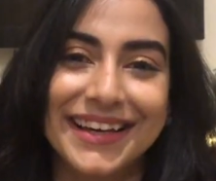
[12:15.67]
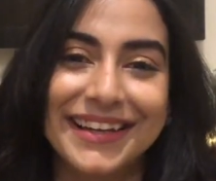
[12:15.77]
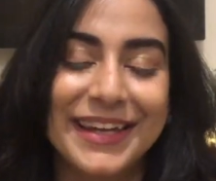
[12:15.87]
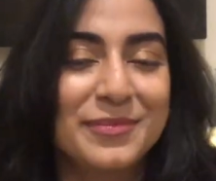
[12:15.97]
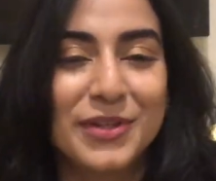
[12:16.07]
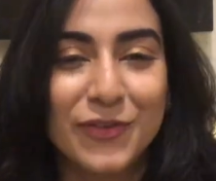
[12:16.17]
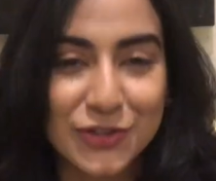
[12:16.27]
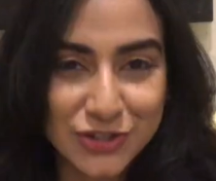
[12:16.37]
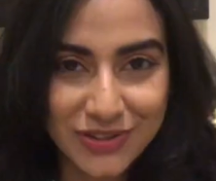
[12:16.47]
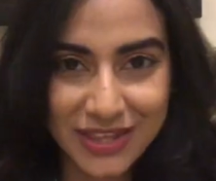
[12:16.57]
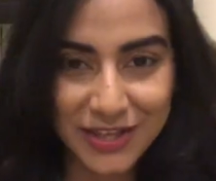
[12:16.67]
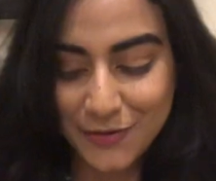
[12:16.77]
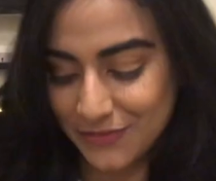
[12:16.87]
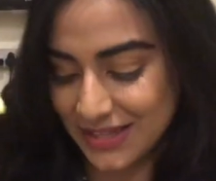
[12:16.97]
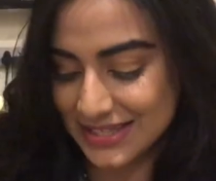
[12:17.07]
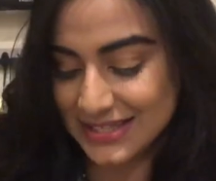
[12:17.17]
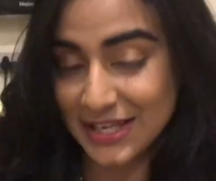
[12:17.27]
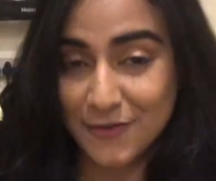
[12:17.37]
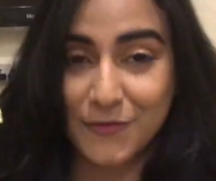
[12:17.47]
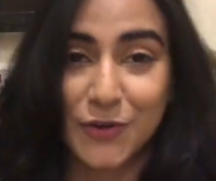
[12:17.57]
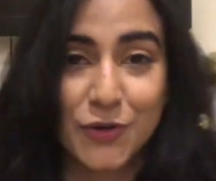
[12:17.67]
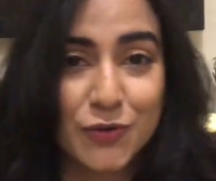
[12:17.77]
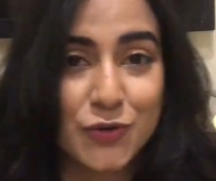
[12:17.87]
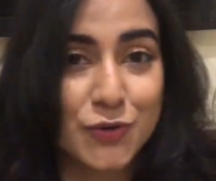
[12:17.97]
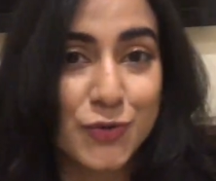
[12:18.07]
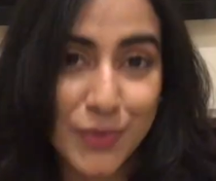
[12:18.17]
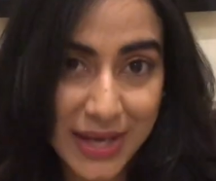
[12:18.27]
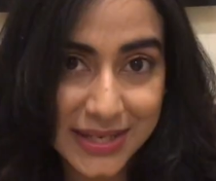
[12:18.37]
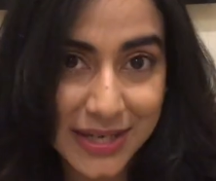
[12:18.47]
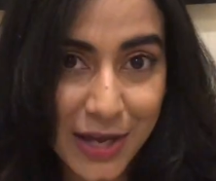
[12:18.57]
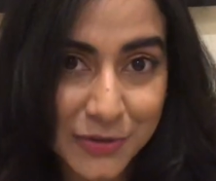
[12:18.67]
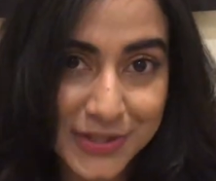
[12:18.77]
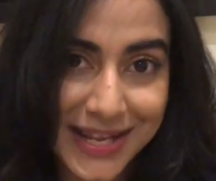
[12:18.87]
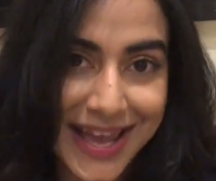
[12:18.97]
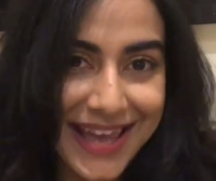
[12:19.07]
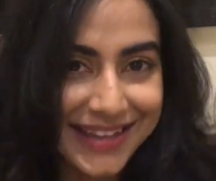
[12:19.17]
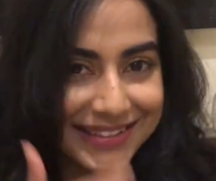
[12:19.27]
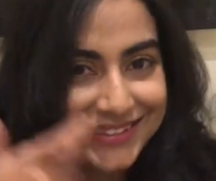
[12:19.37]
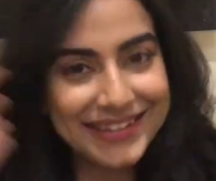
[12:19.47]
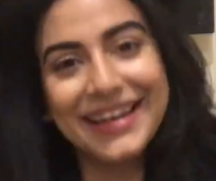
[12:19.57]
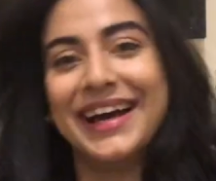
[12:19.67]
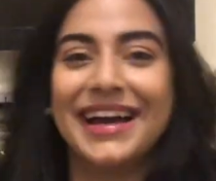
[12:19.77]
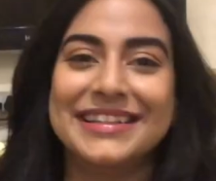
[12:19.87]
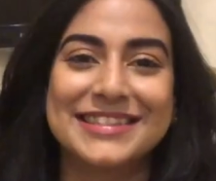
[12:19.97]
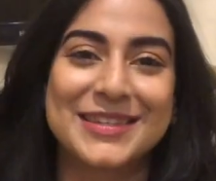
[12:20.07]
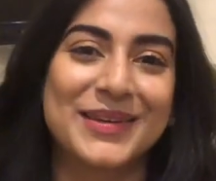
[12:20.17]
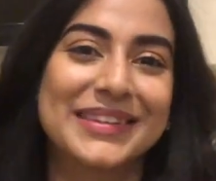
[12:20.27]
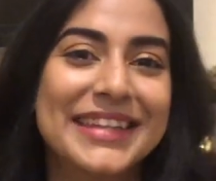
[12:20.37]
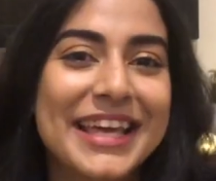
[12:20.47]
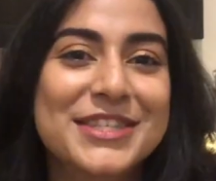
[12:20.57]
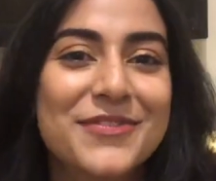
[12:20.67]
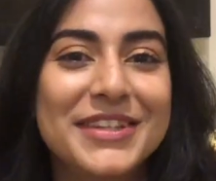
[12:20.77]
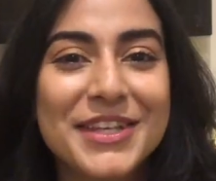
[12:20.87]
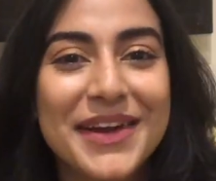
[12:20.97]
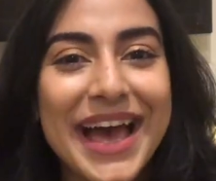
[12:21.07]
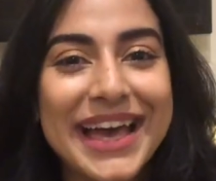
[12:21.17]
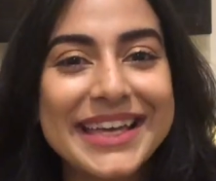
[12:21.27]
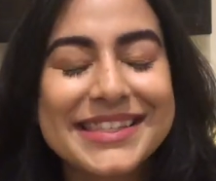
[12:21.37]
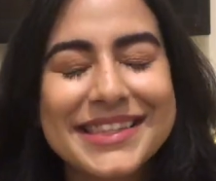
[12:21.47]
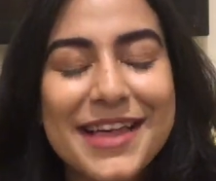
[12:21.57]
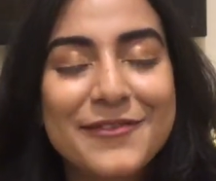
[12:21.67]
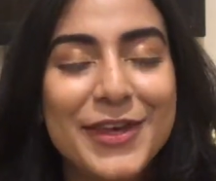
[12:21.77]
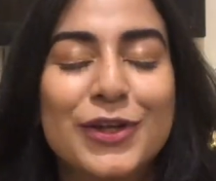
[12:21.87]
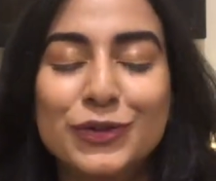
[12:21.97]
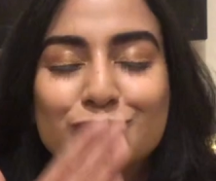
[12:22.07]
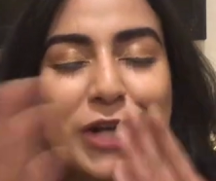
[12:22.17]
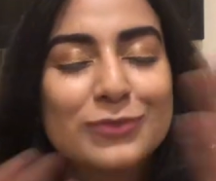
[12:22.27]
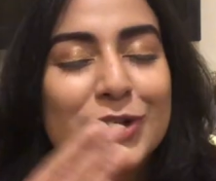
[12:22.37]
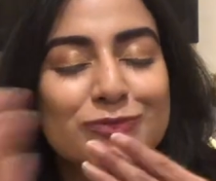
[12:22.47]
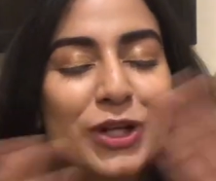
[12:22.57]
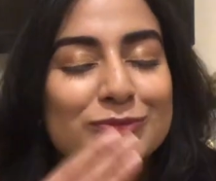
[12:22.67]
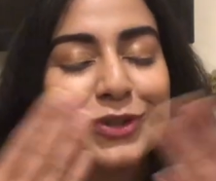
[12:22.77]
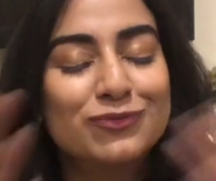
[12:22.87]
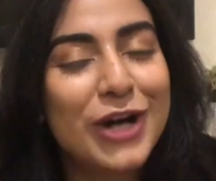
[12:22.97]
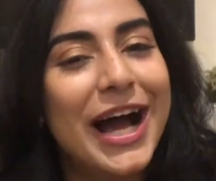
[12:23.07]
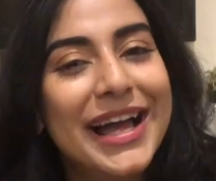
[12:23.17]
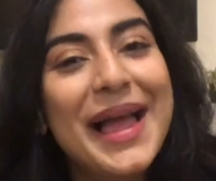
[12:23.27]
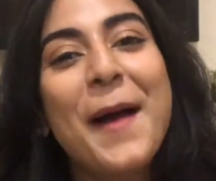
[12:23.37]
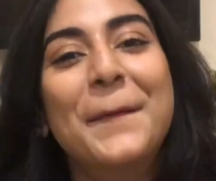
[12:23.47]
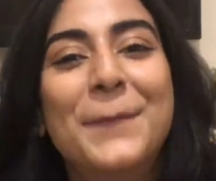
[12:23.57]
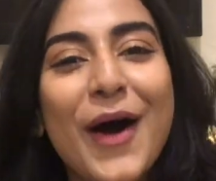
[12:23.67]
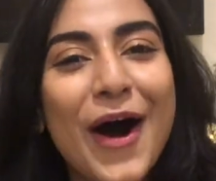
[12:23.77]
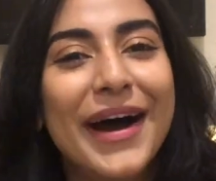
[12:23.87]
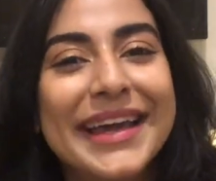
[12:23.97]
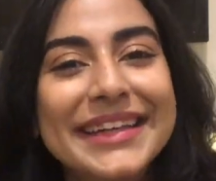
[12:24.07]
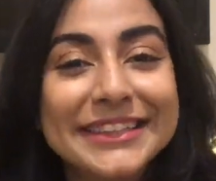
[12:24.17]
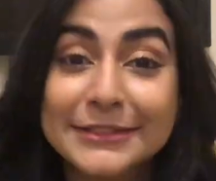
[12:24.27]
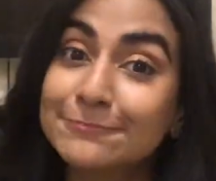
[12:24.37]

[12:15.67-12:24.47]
let me know what you think of this if you do try it out. And I'll see you in the next video, guys. Love you. Mwah, mwah, mwah, mwah, mwah. Bye.